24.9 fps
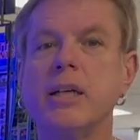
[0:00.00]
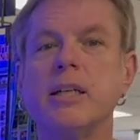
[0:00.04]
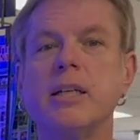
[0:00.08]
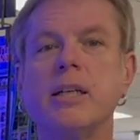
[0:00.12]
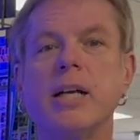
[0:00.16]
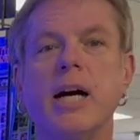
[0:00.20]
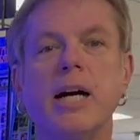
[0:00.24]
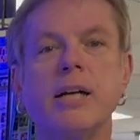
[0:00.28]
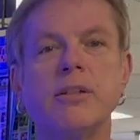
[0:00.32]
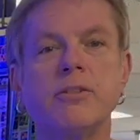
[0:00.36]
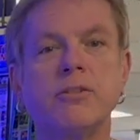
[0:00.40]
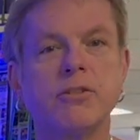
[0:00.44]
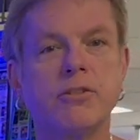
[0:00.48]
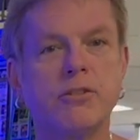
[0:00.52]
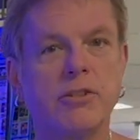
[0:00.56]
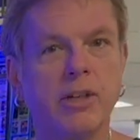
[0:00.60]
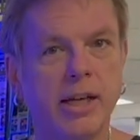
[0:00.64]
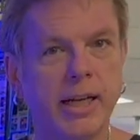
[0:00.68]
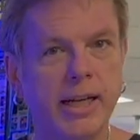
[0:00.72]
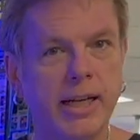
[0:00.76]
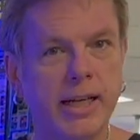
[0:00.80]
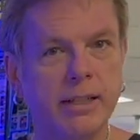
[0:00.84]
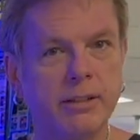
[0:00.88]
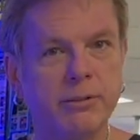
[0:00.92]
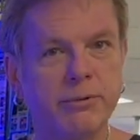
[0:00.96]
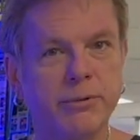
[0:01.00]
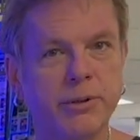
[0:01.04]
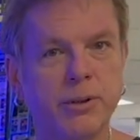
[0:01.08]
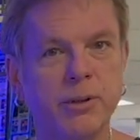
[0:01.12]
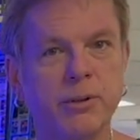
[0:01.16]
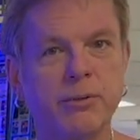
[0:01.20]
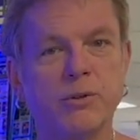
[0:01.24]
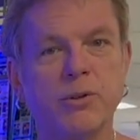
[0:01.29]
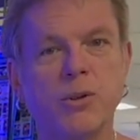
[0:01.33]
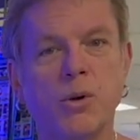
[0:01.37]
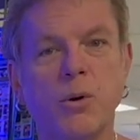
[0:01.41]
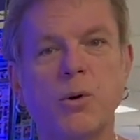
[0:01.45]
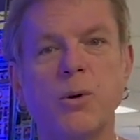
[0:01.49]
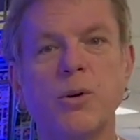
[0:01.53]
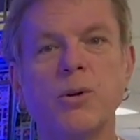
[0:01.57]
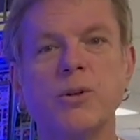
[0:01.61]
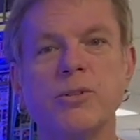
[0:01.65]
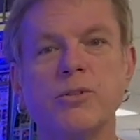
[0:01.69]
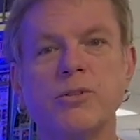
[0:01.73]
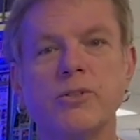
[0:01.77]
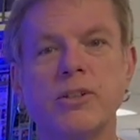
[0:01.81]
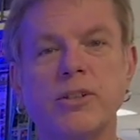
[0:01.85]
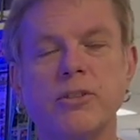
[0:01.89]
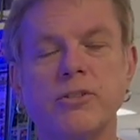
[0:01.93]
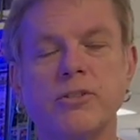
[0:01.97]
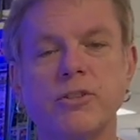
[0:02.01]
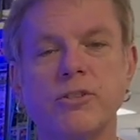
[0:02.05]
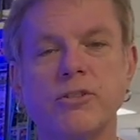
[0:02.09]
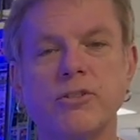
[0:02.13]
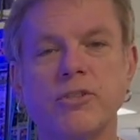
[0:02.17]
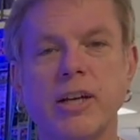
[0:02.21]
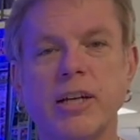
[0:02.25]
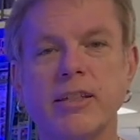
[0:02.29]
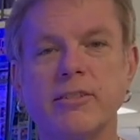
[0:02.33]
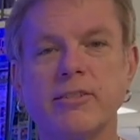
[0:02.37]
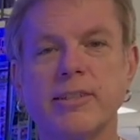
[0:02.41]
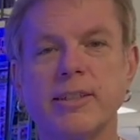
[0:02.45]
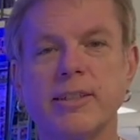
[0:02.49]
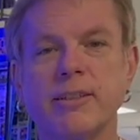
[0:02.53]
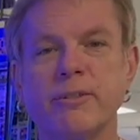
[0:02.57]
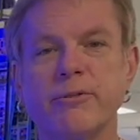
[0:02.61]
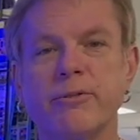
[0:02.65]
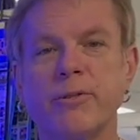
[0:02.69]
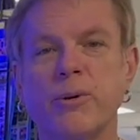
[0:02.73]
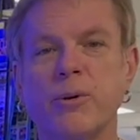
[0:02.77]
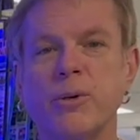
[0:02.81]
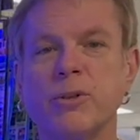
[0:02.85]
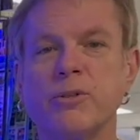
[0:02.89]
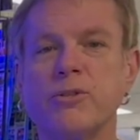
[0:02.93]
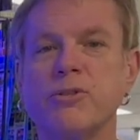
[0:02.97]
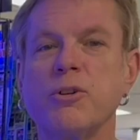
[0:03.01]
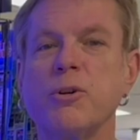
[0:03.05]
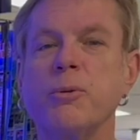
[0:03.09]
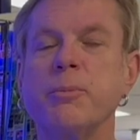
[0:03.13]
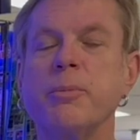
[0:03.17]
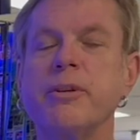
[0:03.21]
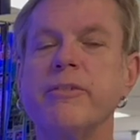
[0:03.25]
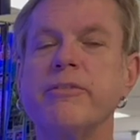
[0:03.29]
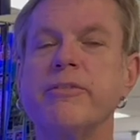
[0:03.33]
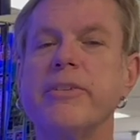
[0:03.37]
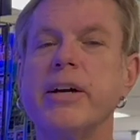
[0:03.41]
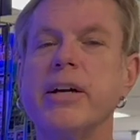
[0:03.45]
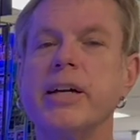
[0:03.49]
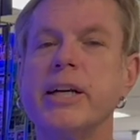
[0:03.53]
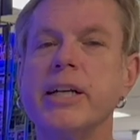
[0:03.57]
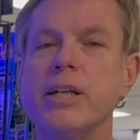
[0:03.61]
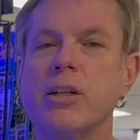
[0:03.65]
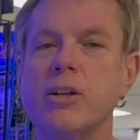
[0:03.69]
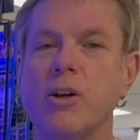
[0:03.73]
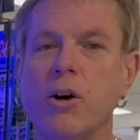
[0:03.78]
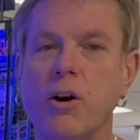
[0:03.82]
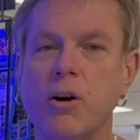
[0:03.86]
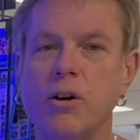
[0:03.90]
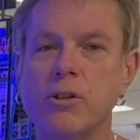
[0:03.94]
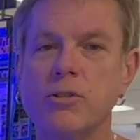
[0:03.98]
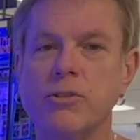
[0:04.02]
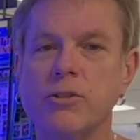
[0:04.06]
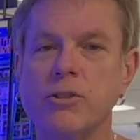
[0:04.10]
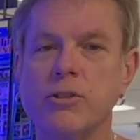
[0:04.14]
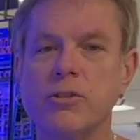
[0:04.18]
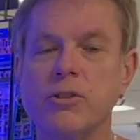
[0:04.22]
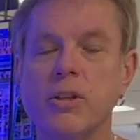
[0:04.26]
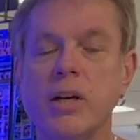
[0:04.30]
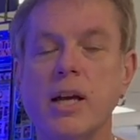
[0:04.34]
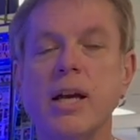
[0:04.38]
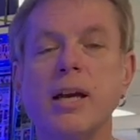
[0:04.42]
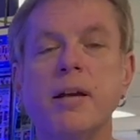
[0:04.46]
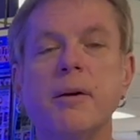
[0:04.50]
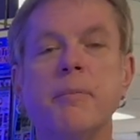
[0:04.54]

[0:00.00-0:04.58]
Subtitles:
not just a handful of corals they're suggesting it for. So be very cautious.